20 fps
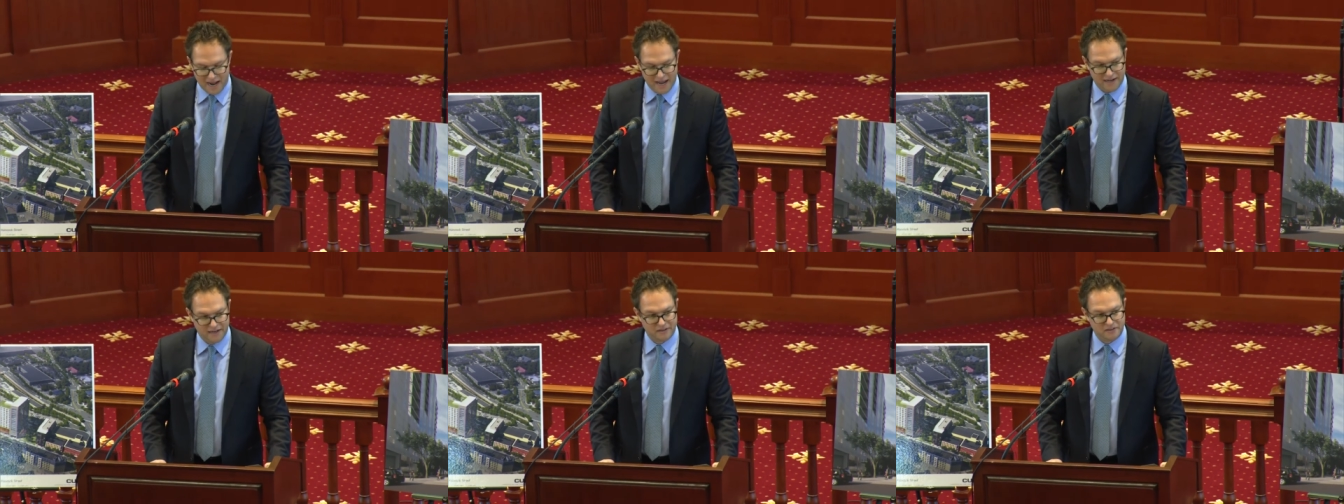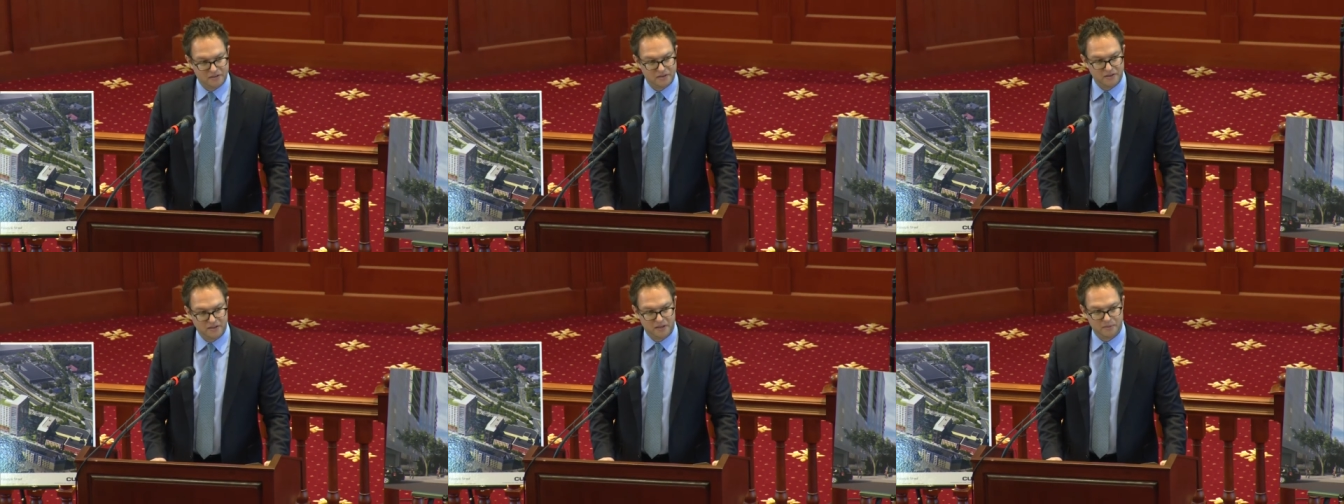
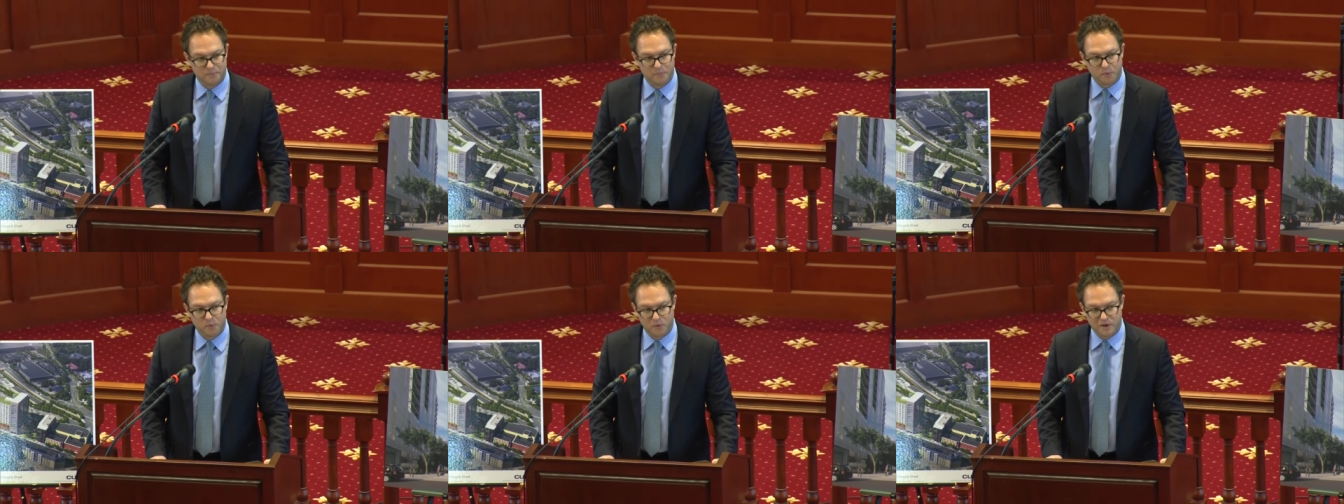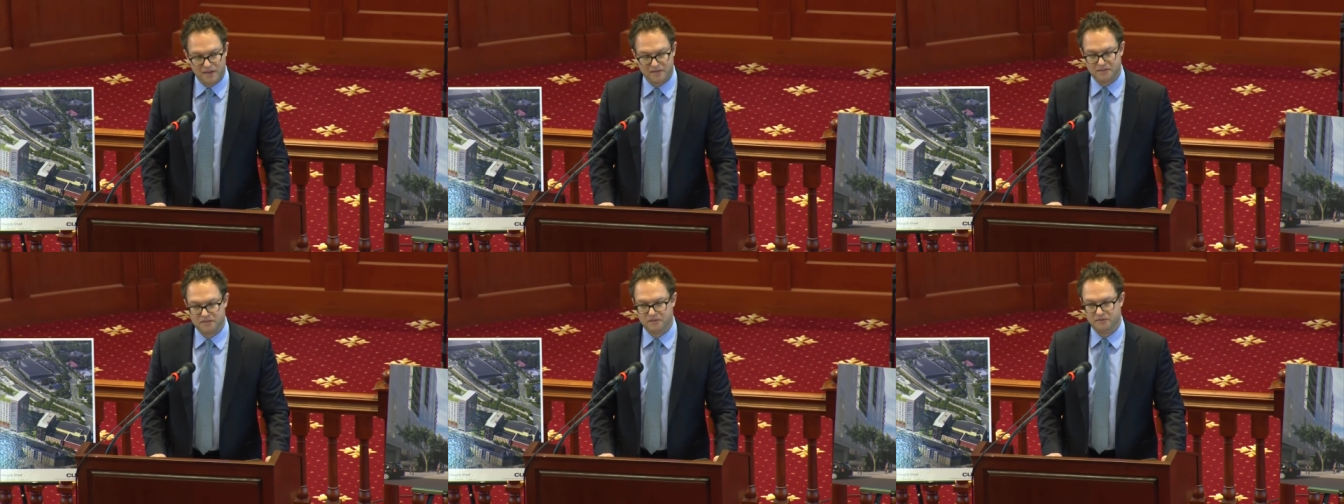adding to the
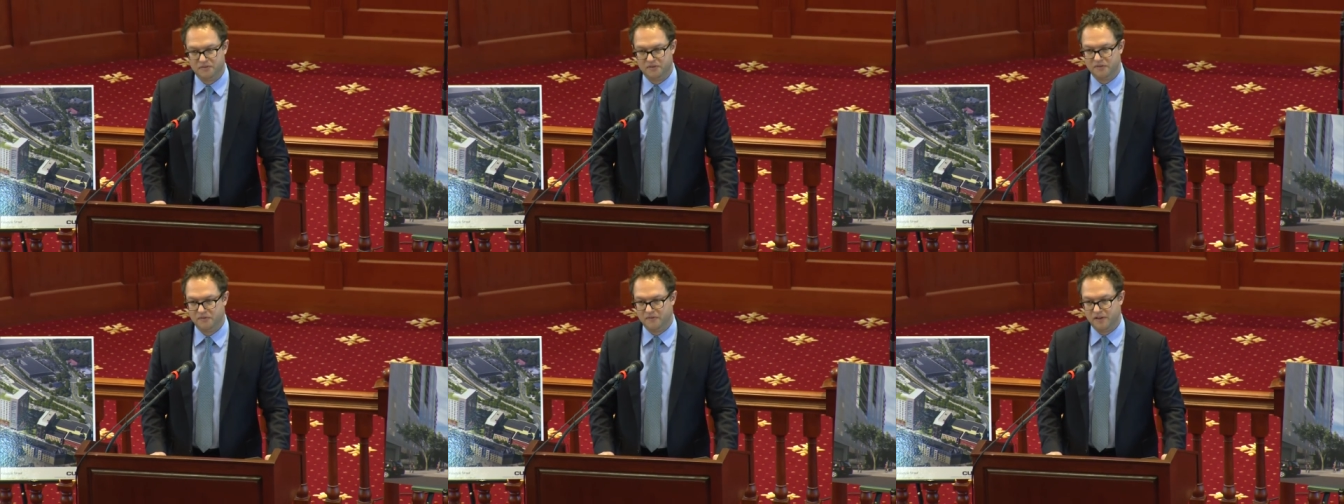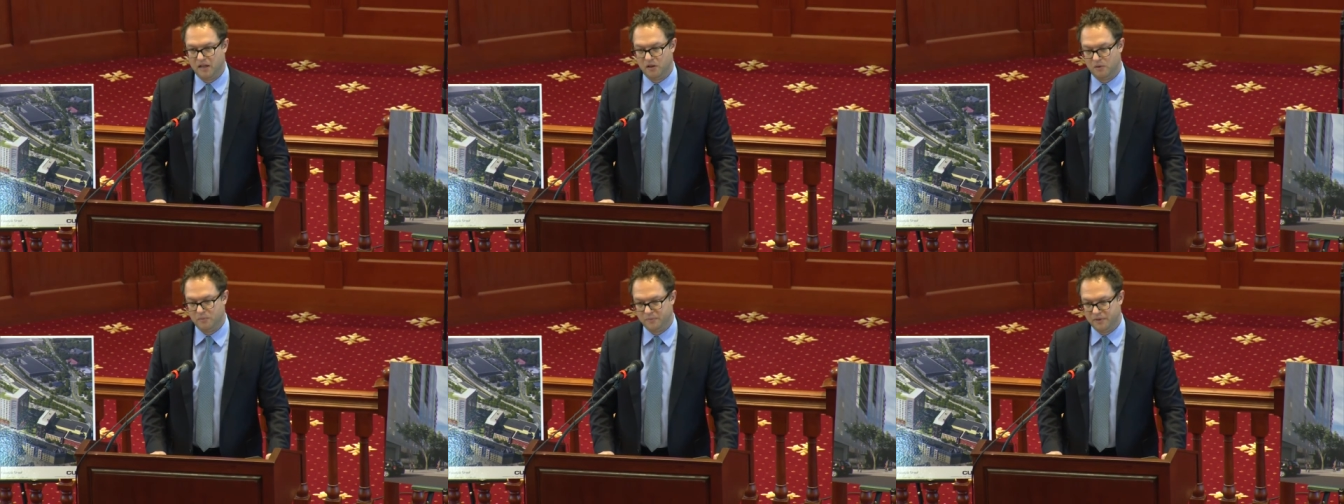impressive
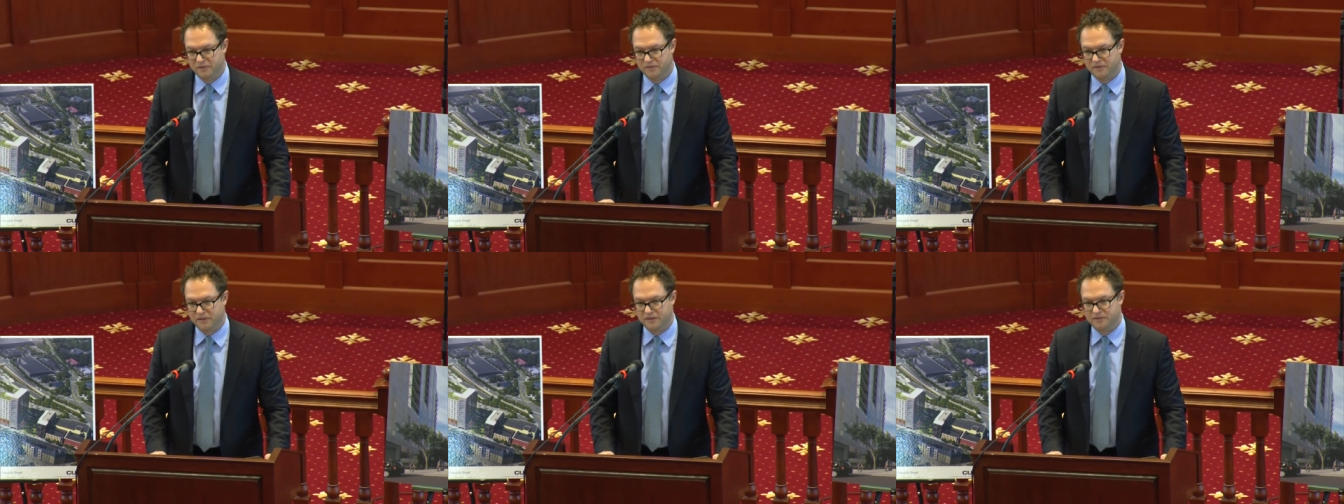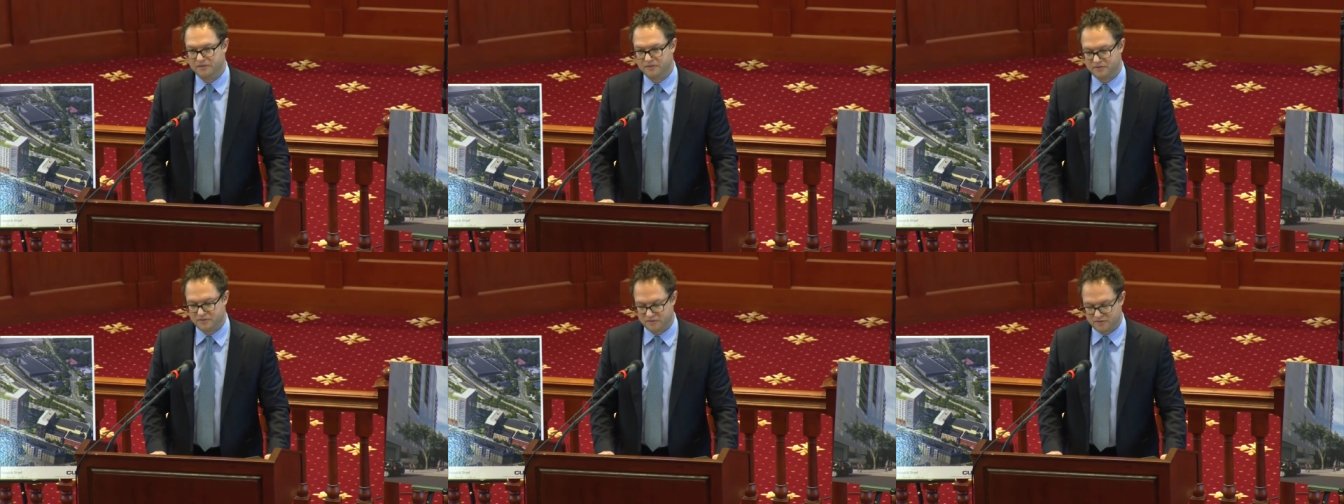development
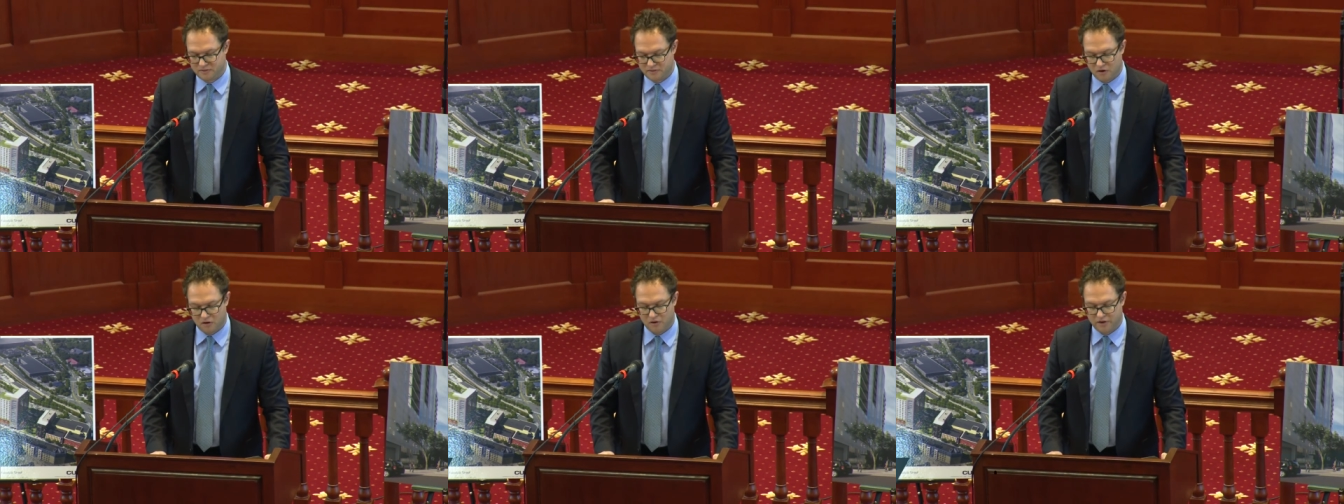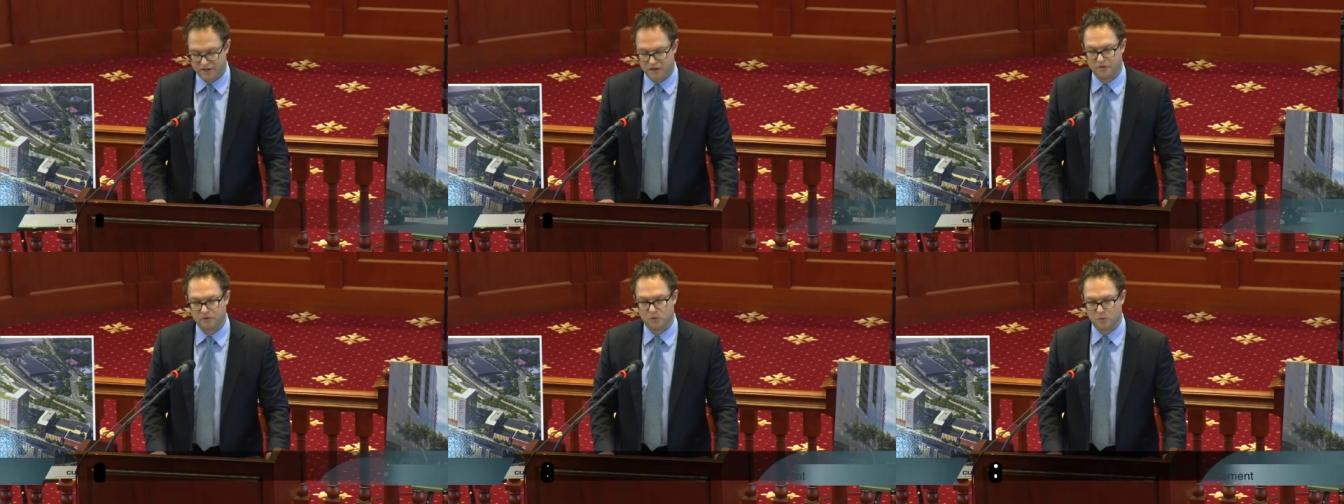that's
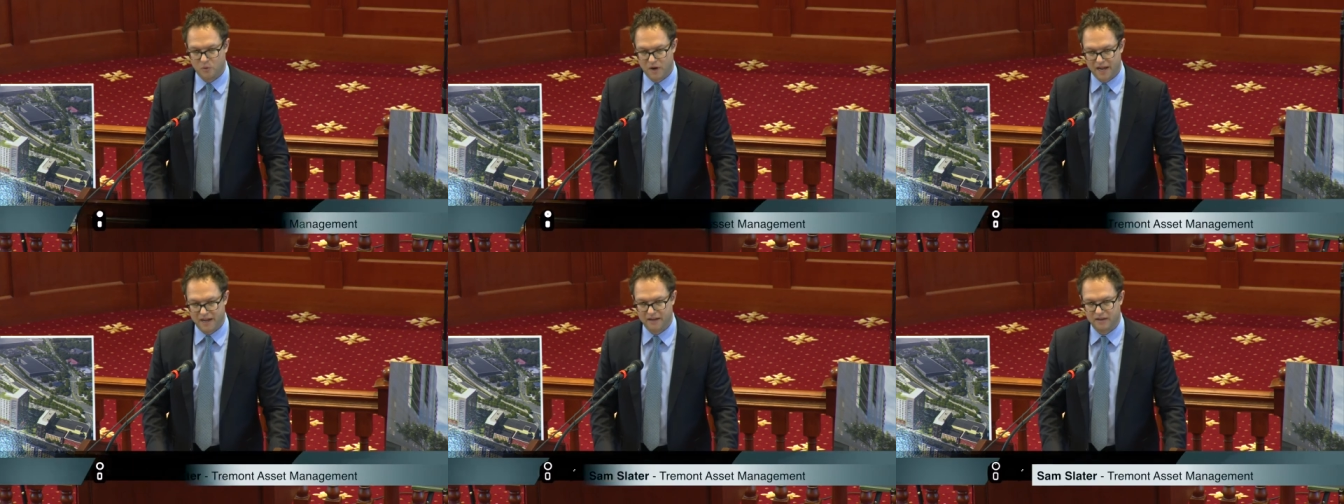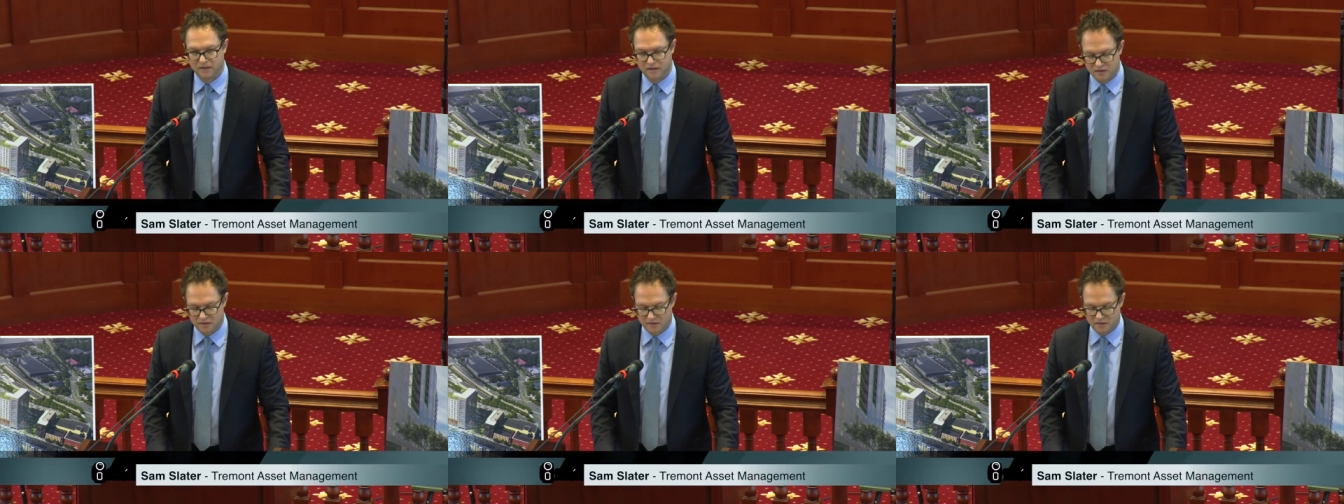already
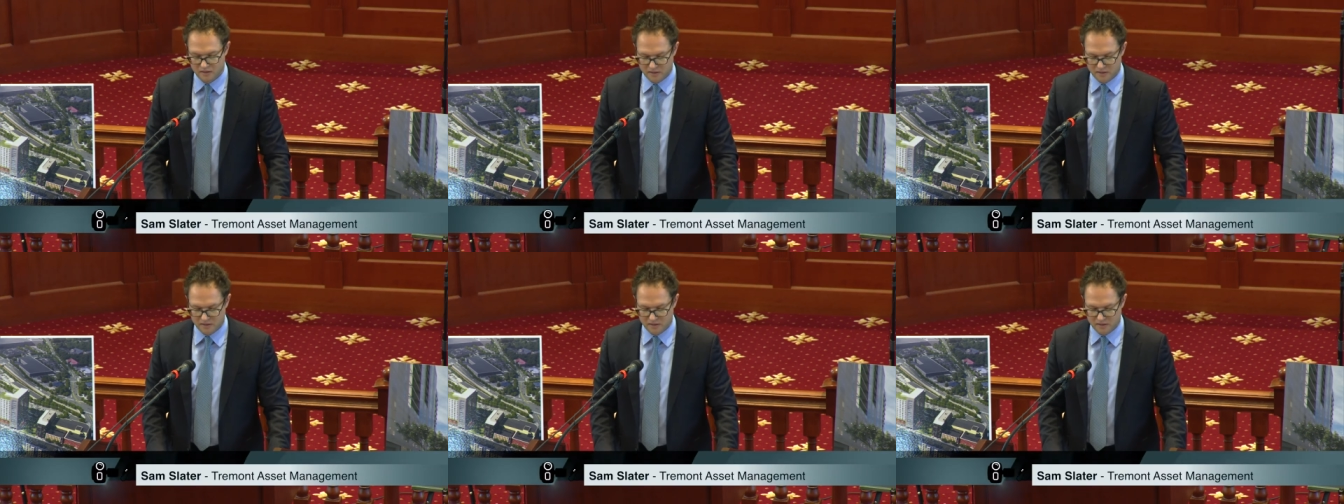underway